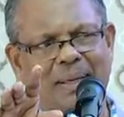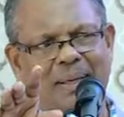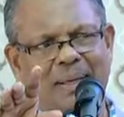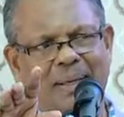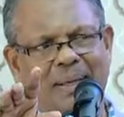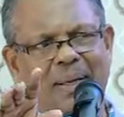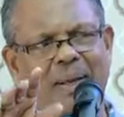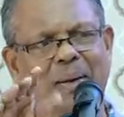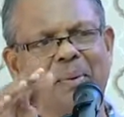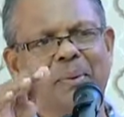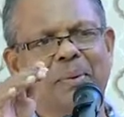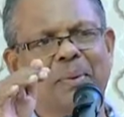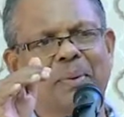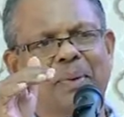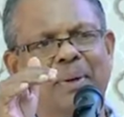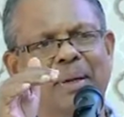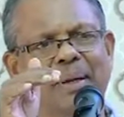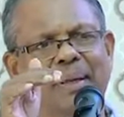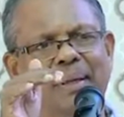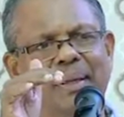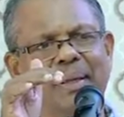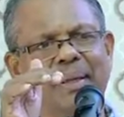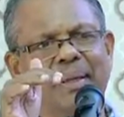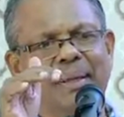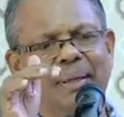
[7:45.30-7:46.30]
Now,
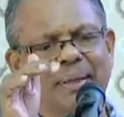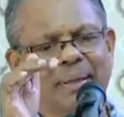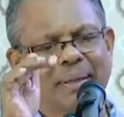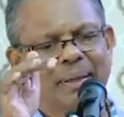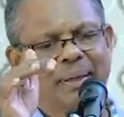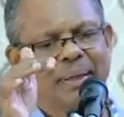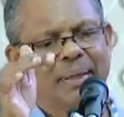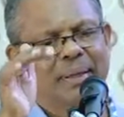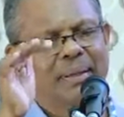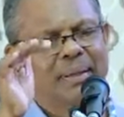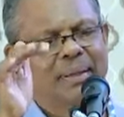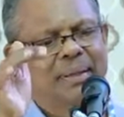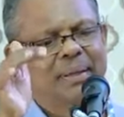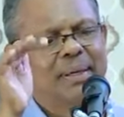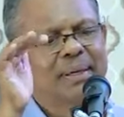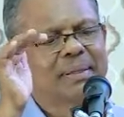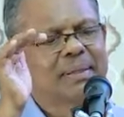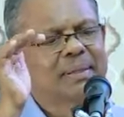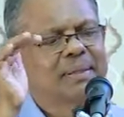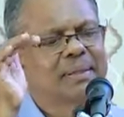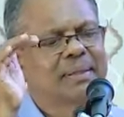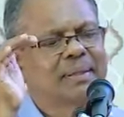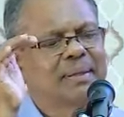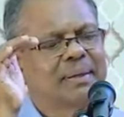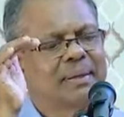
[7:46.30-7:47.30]
in
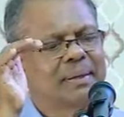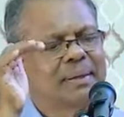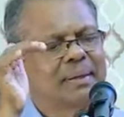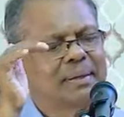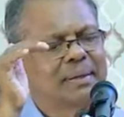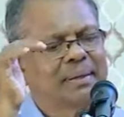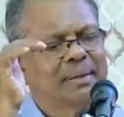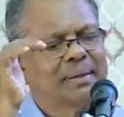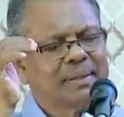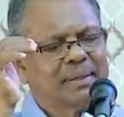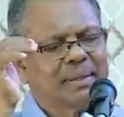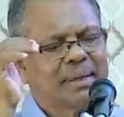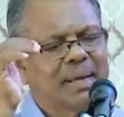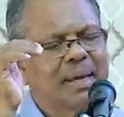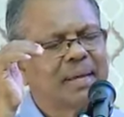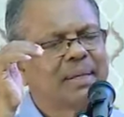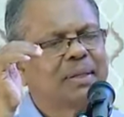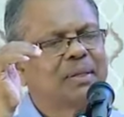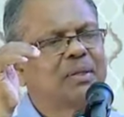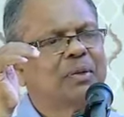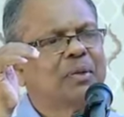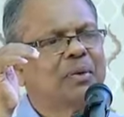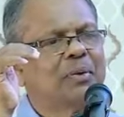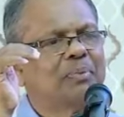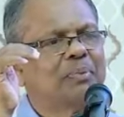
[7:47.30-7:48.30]
this
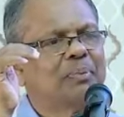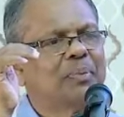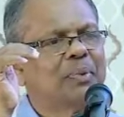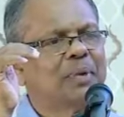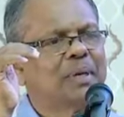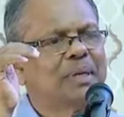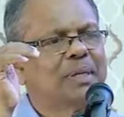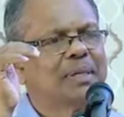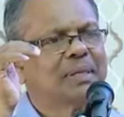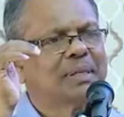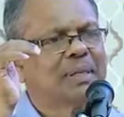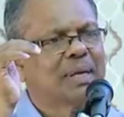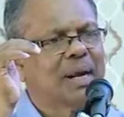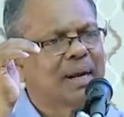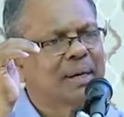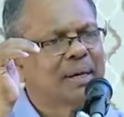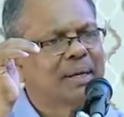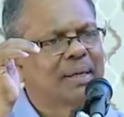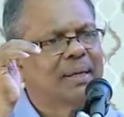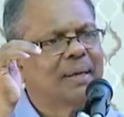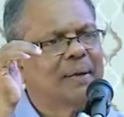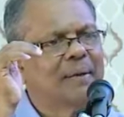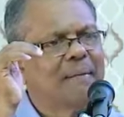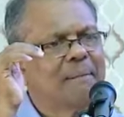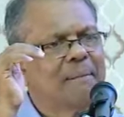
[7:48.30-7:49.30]
stage of Buddhist
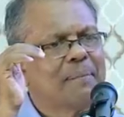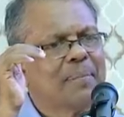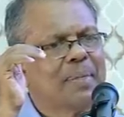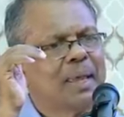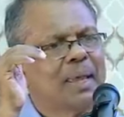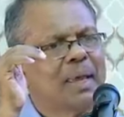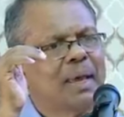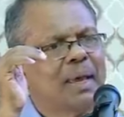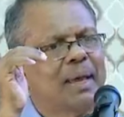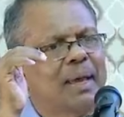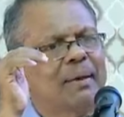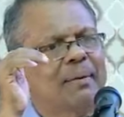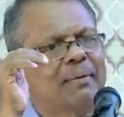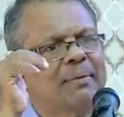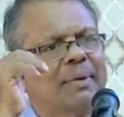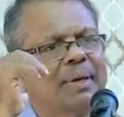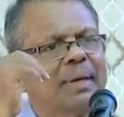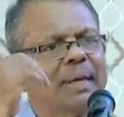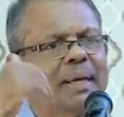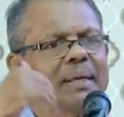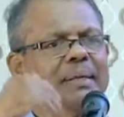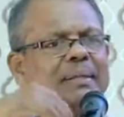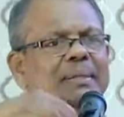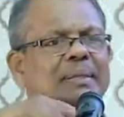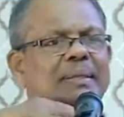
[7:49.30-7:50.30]
study, we
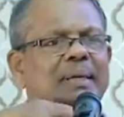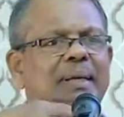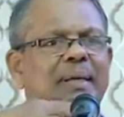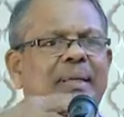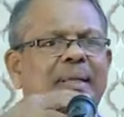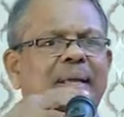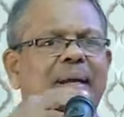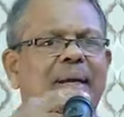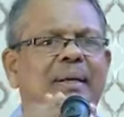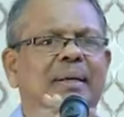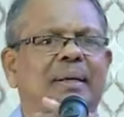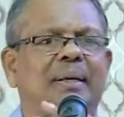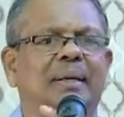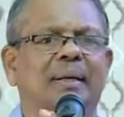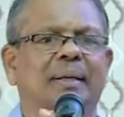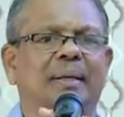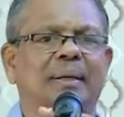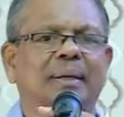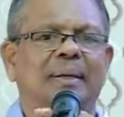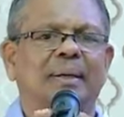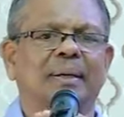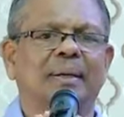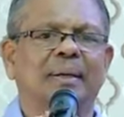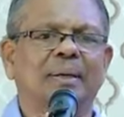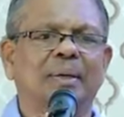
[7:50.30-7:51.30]
can say
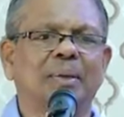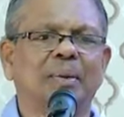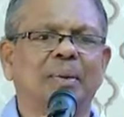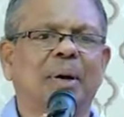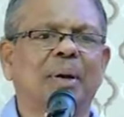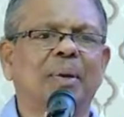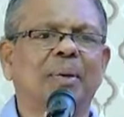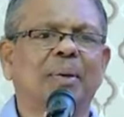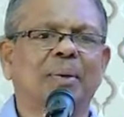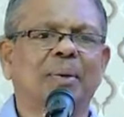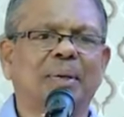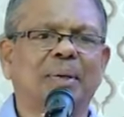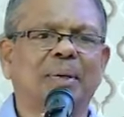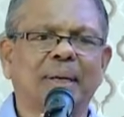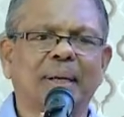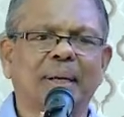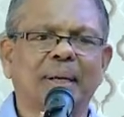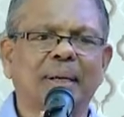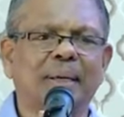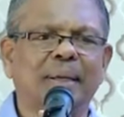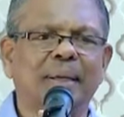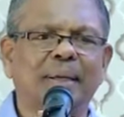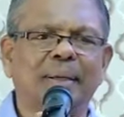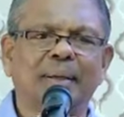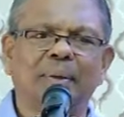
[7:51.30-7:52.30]
that you are not
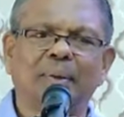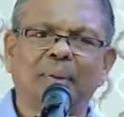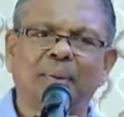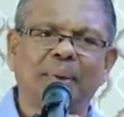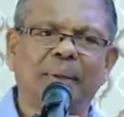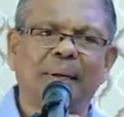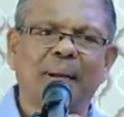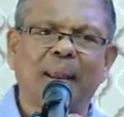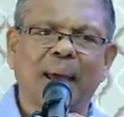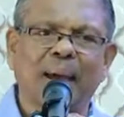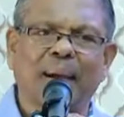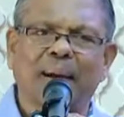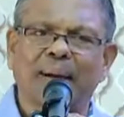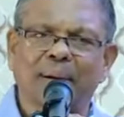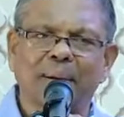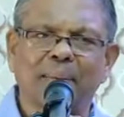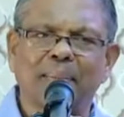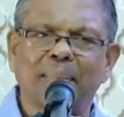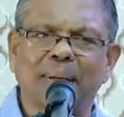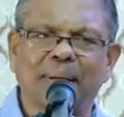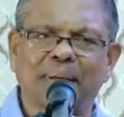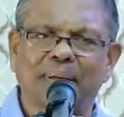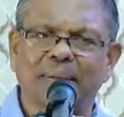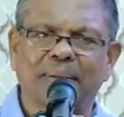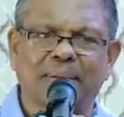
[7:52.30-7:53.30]
really doing
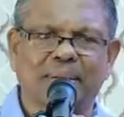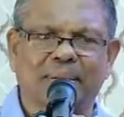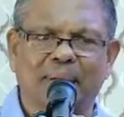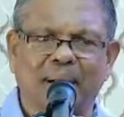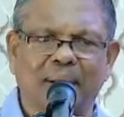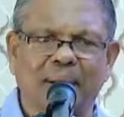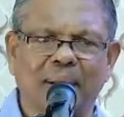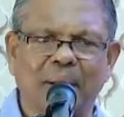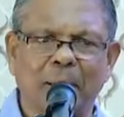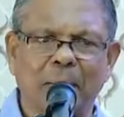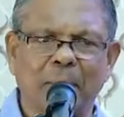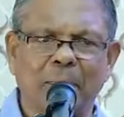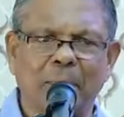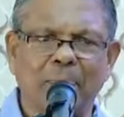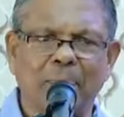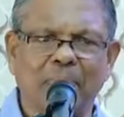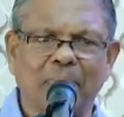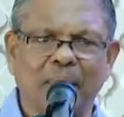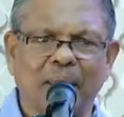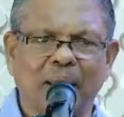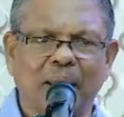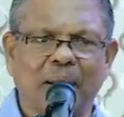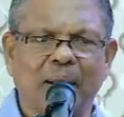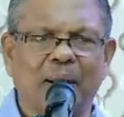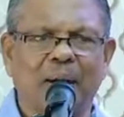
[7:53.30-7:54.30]
academic study.
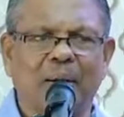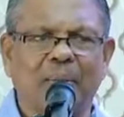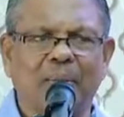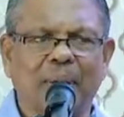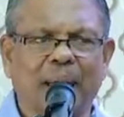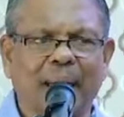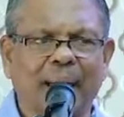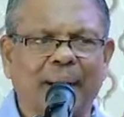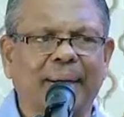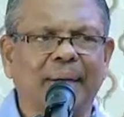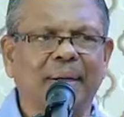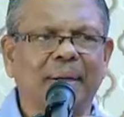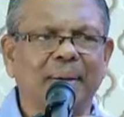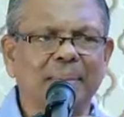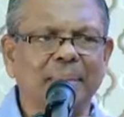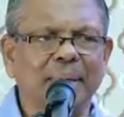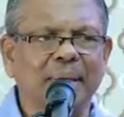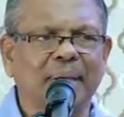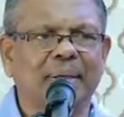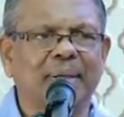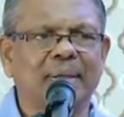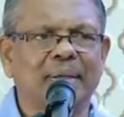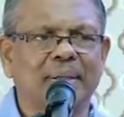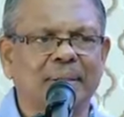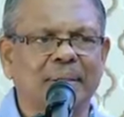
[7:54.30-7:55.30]
Now,
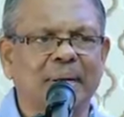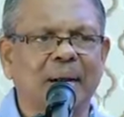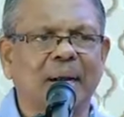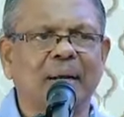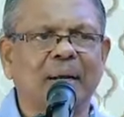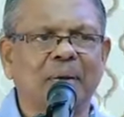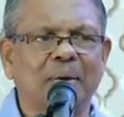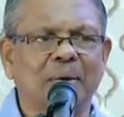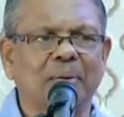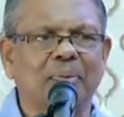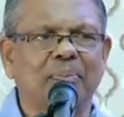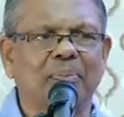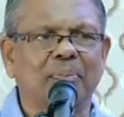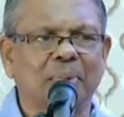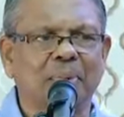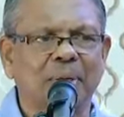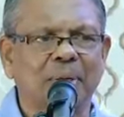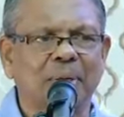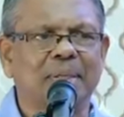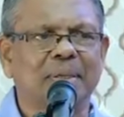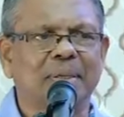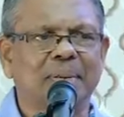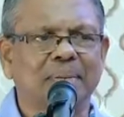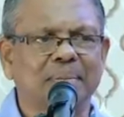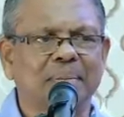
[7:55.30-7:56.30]
academic study of
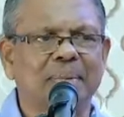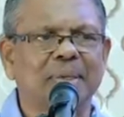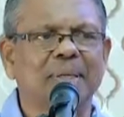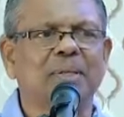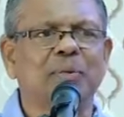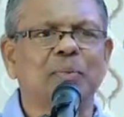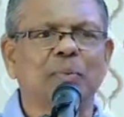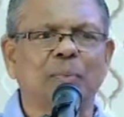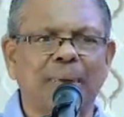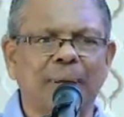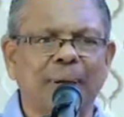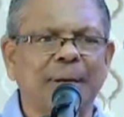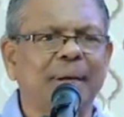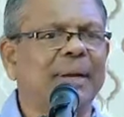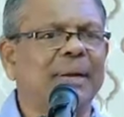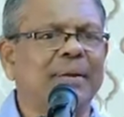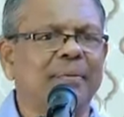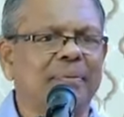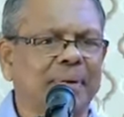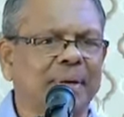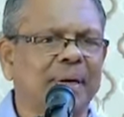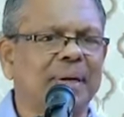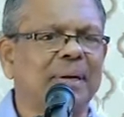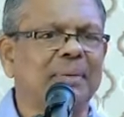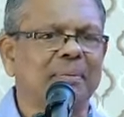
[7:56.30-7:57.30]
Buddhism is very
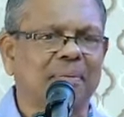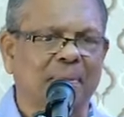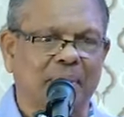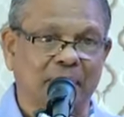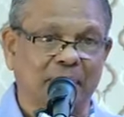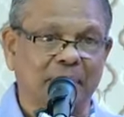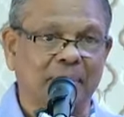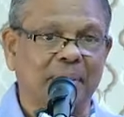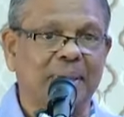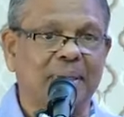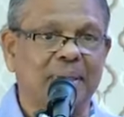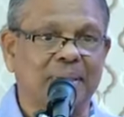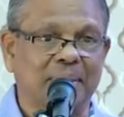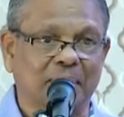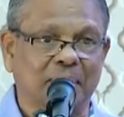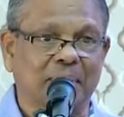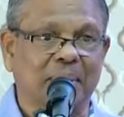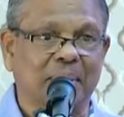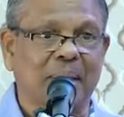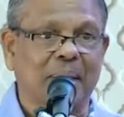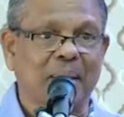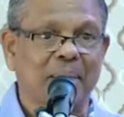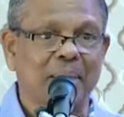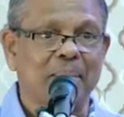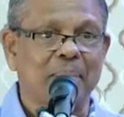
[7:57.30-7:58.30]
different from this,
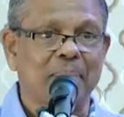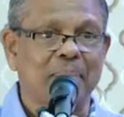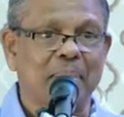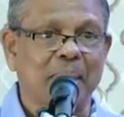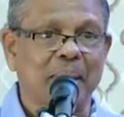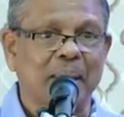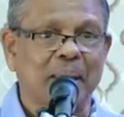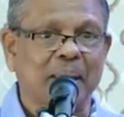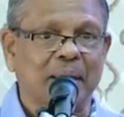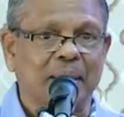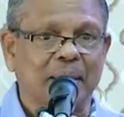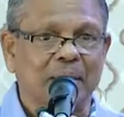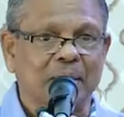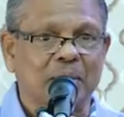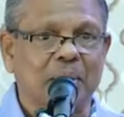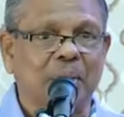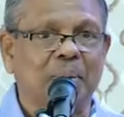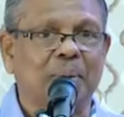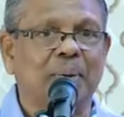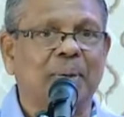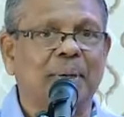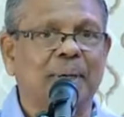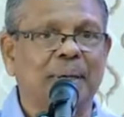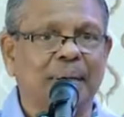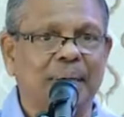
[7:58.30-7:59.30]
okay?
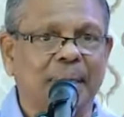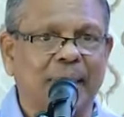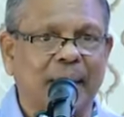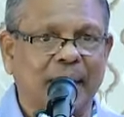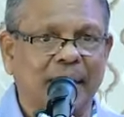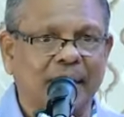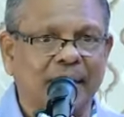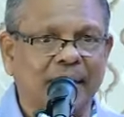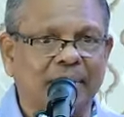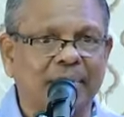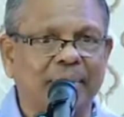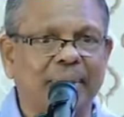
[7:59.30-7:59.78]
So, at the